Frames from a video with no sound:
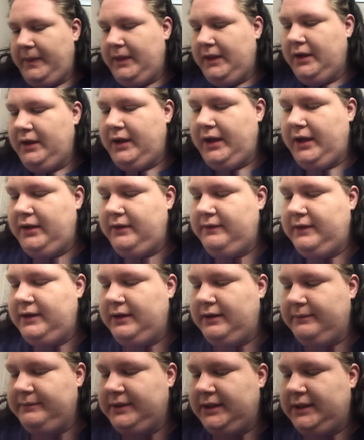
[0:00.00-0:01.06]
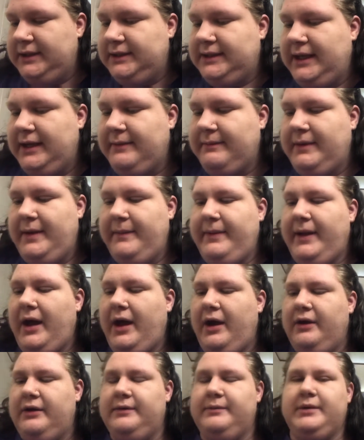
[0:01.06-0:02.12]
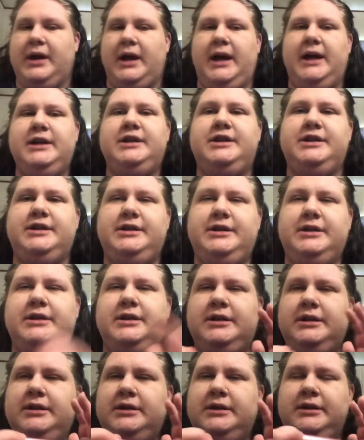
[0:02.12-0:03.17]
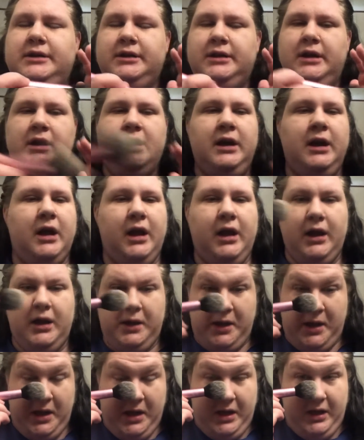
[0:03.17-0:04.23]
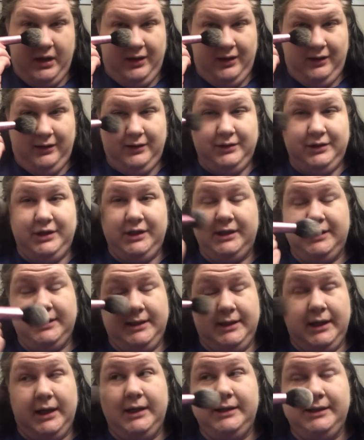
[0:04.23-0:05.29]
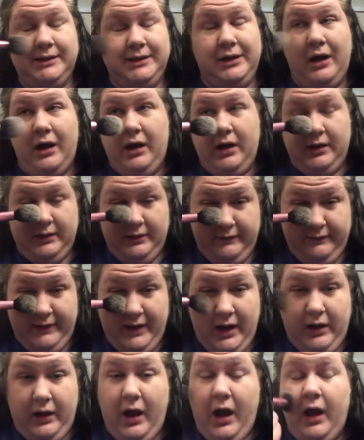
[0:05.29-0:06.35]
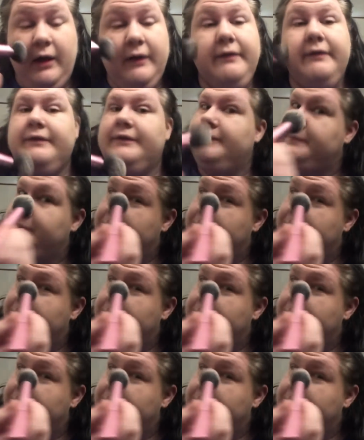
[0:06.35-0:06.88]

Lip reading: Okay, and then I'm gonna take my powder brush and just dust all of that off.